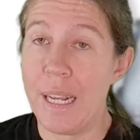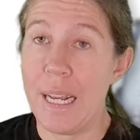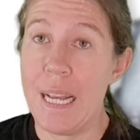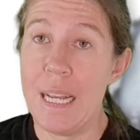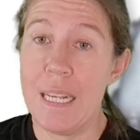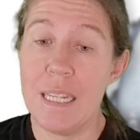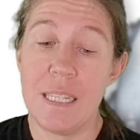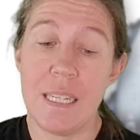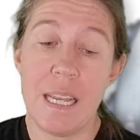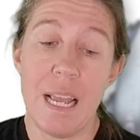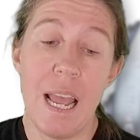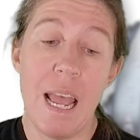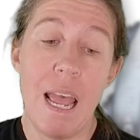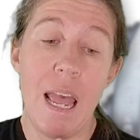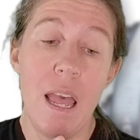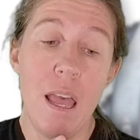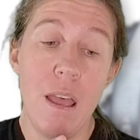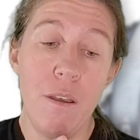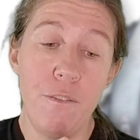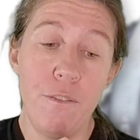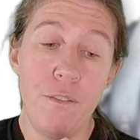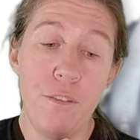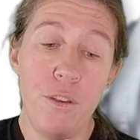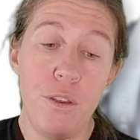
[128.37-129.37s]
is
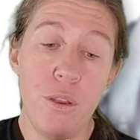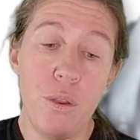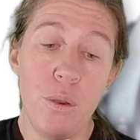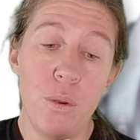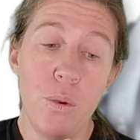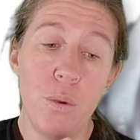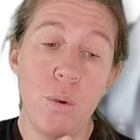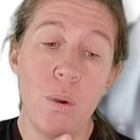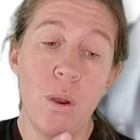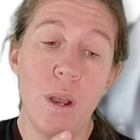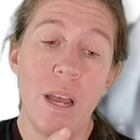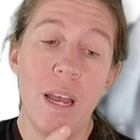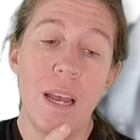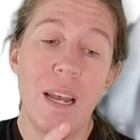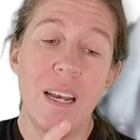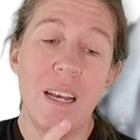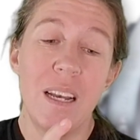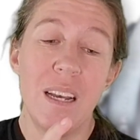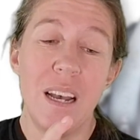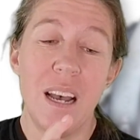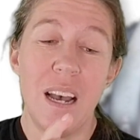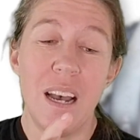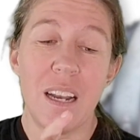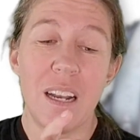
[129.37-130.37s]
if you
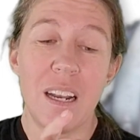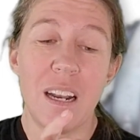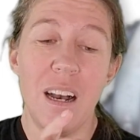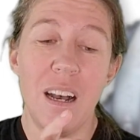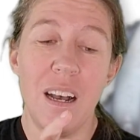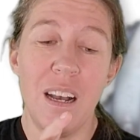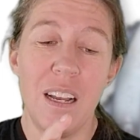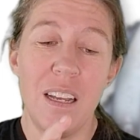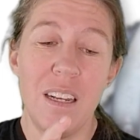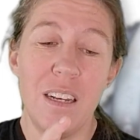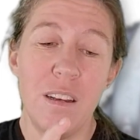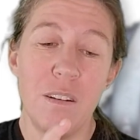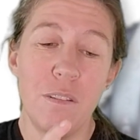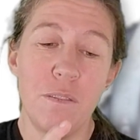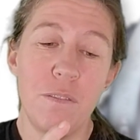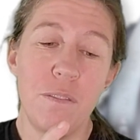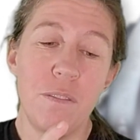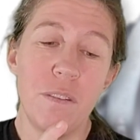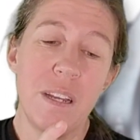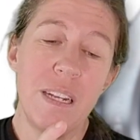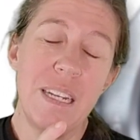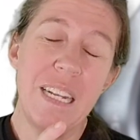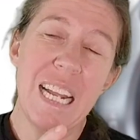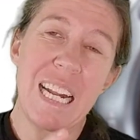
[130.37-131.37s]
kind of
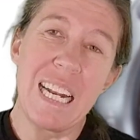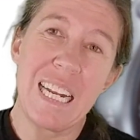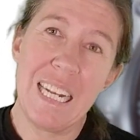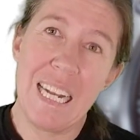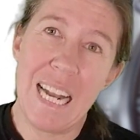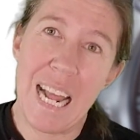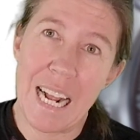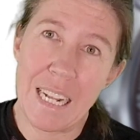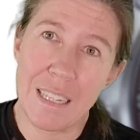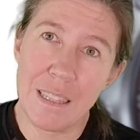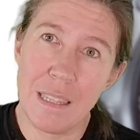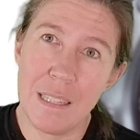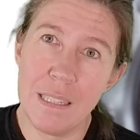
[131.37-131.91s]
neglect the